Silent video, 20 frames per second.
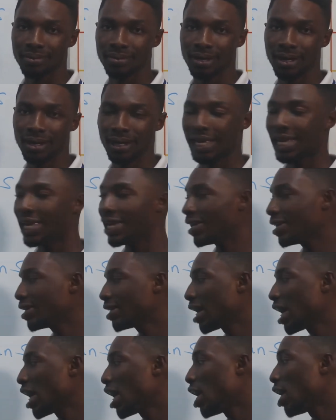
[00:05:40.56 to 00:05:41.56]
Okay?
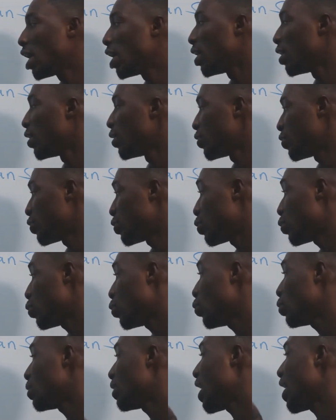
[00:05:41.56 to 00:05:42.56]

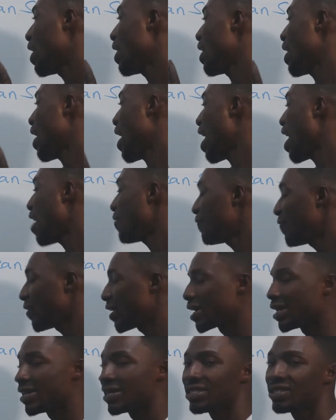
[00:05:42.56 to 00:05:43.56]
So the
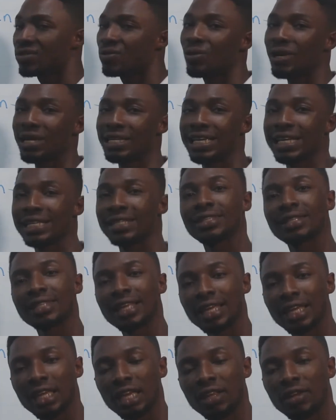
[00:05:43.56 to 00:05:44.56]
Africans were just
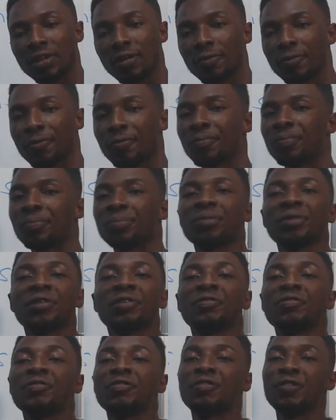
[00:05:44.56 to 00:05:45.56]
thinking of
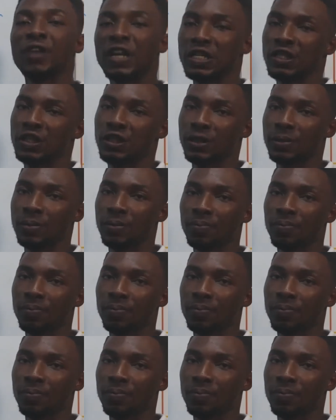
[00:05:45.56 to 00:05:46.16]
friendship.